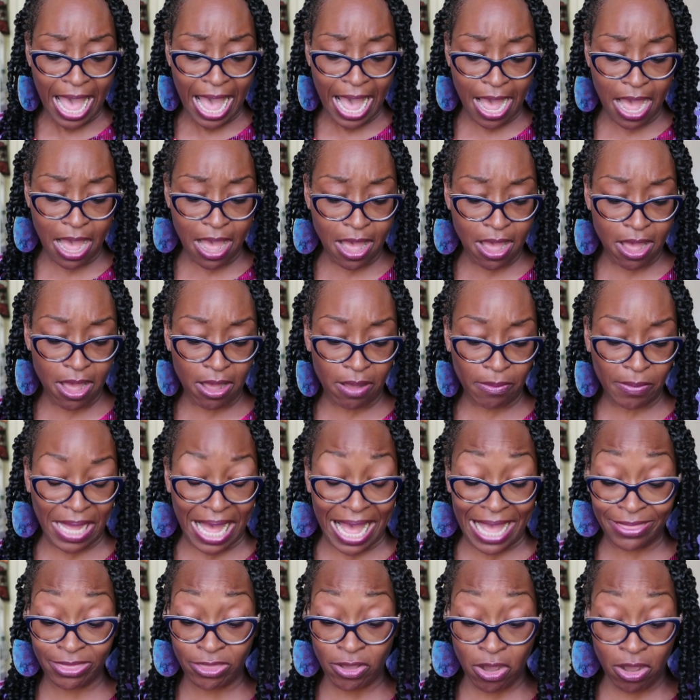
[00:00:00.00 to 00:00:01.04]

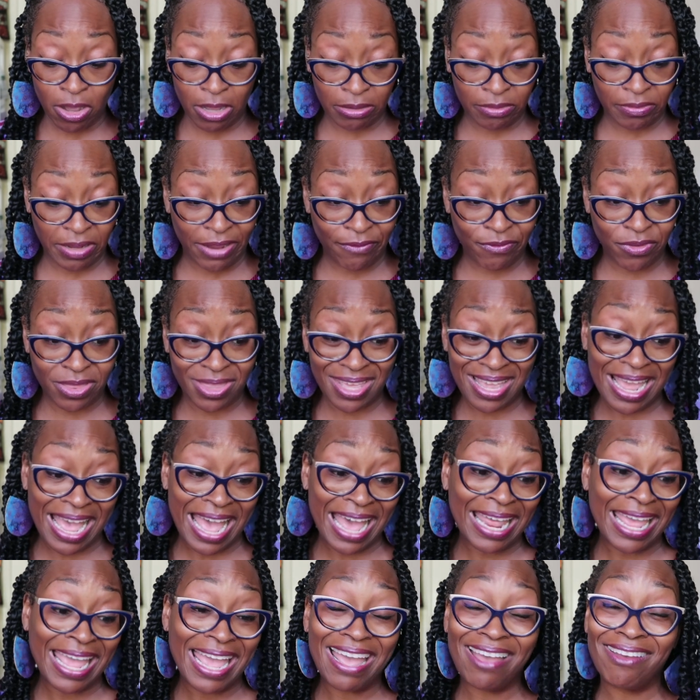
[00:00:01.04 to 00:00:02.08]
I thought everything,
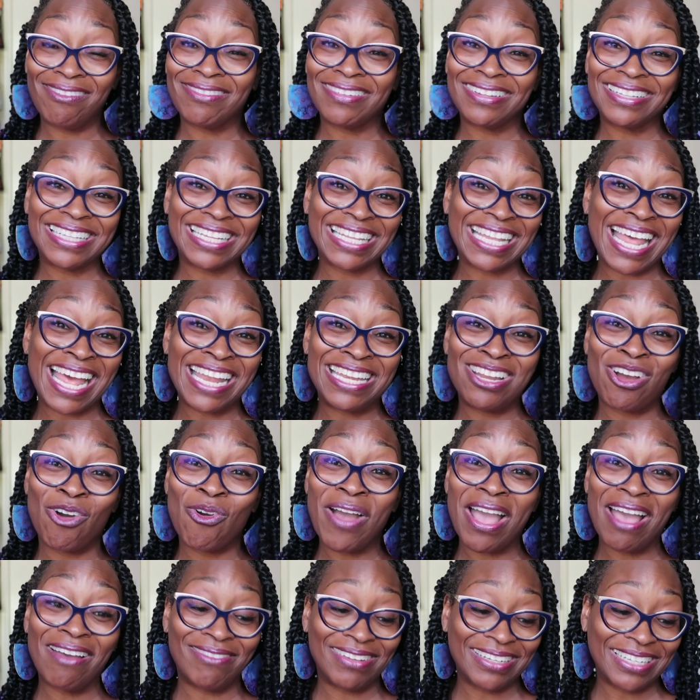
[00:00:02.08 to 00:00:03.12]
I don't
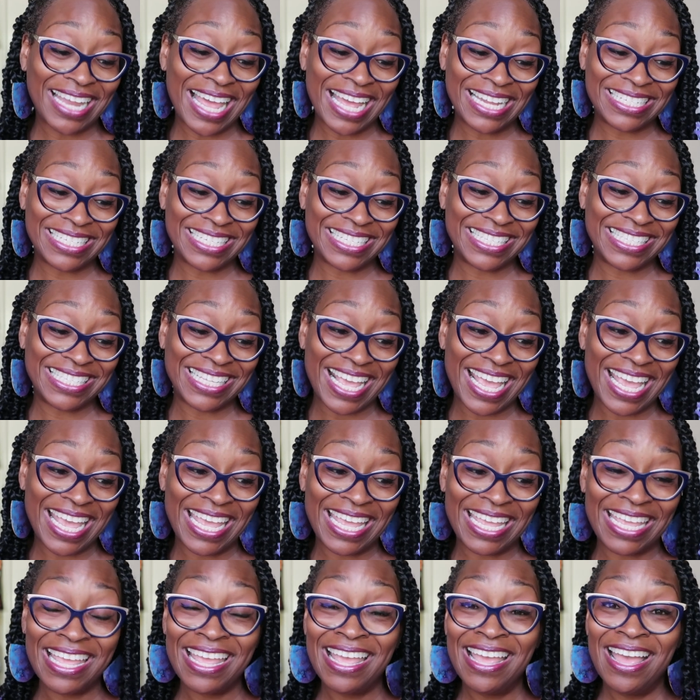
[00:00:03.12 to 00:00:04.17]
have a lot to
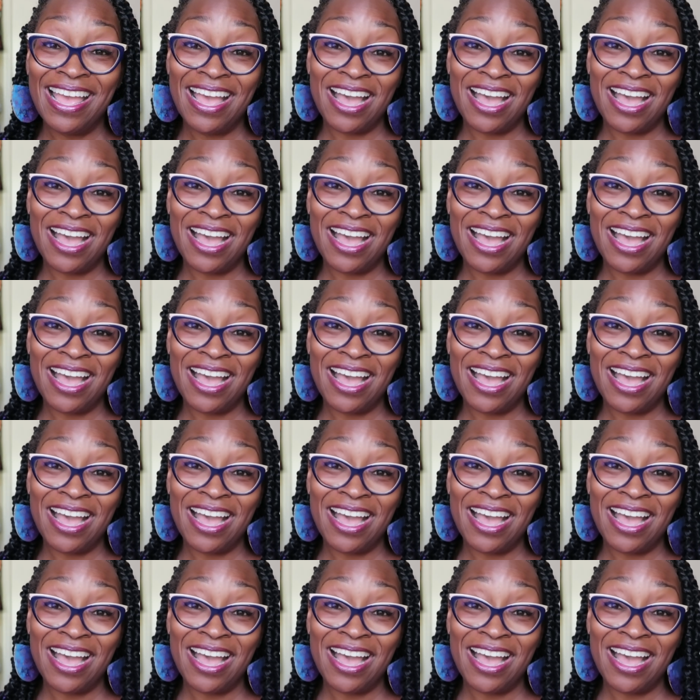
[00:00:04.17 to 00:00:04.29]
say.